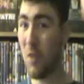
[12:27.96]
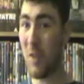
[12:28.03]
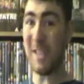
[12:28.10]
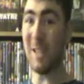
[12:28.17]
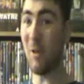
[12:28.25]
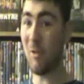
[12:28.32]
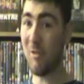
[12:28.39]
The
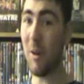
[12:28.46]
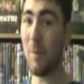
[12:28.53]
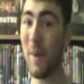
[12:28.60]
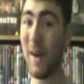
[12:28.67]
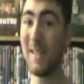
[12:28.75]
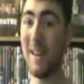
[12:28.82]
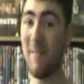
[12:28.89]
soundtrack
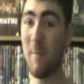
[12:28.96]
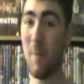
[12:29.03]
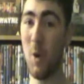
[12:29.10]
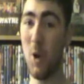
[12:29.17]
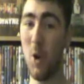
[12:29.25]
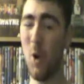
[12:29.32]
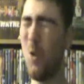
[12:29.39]
by Daft
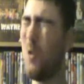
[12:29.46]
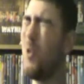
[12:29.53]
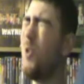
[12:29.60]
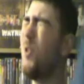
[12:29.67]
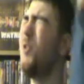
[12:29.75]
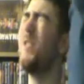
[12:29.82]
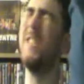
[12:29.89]
Punk,
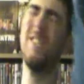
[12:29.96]
oh